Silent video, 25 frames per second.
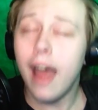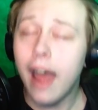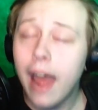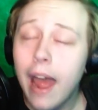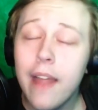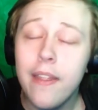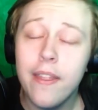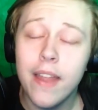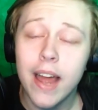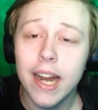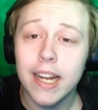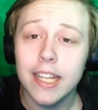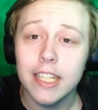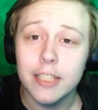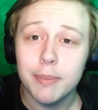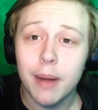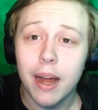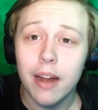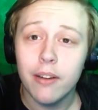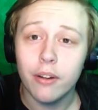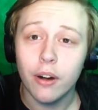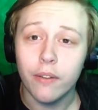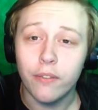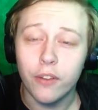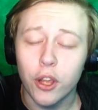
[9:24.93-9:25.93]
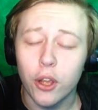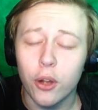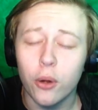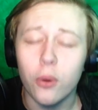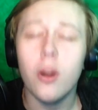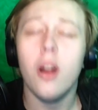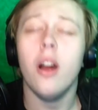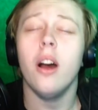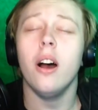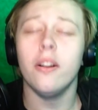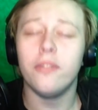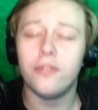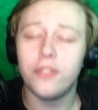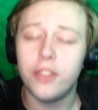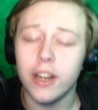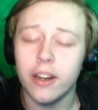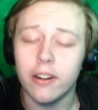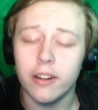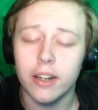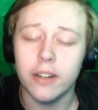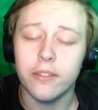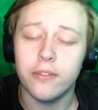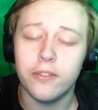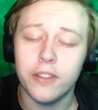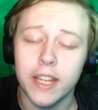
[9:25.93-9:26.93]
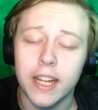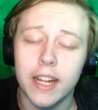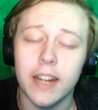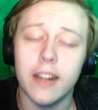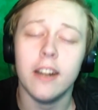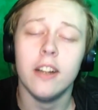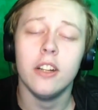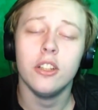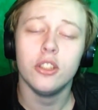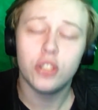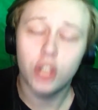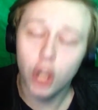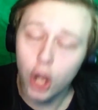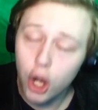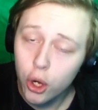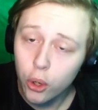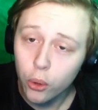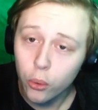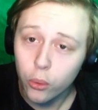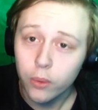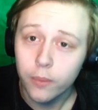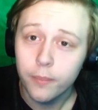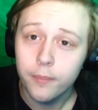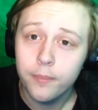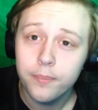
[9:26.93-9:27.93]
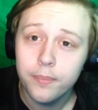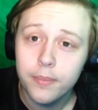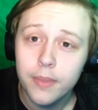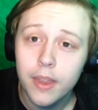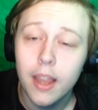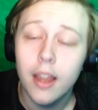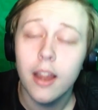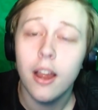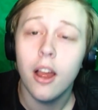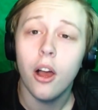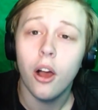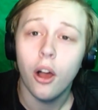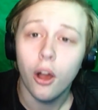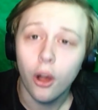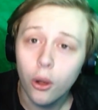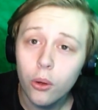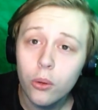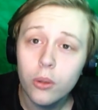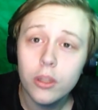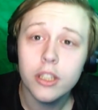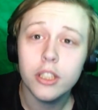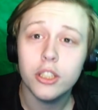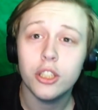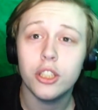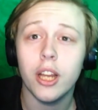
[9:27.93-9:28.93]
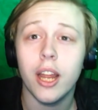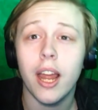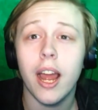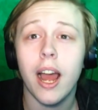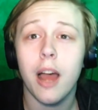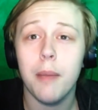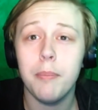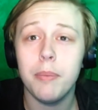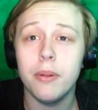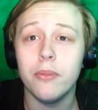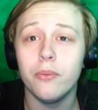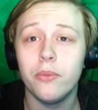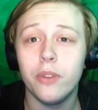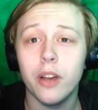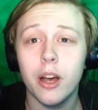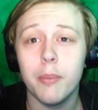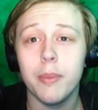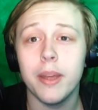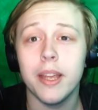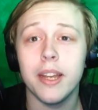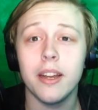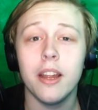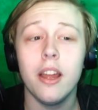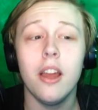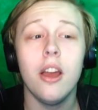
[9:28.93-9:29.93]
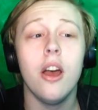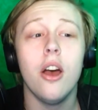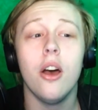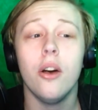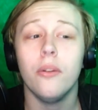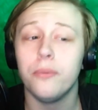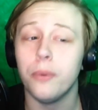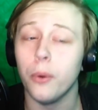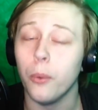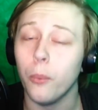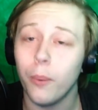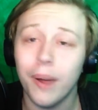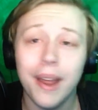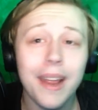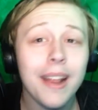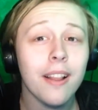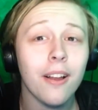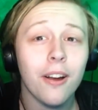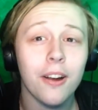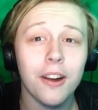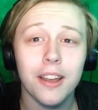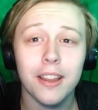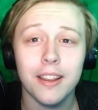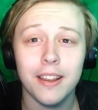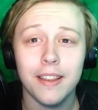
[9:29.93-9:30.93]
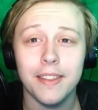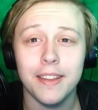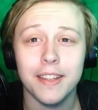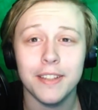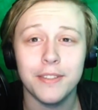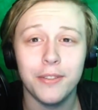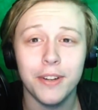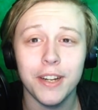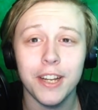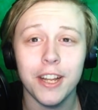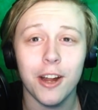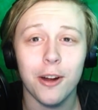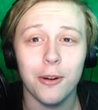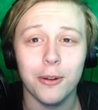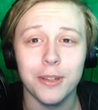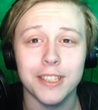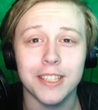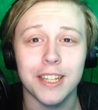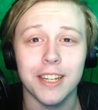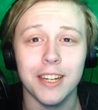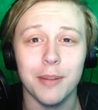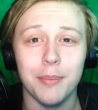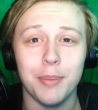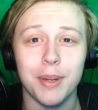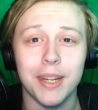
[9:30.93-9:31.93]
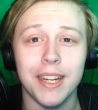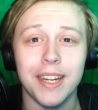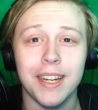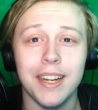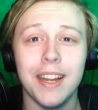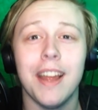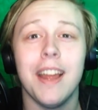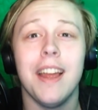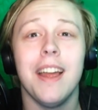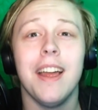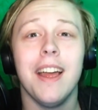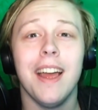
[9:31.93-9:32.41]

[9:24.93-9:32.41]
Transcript: And that is my review of Theory of Fear 2. Holy shit, I've been filming for way longer than this video is going to be.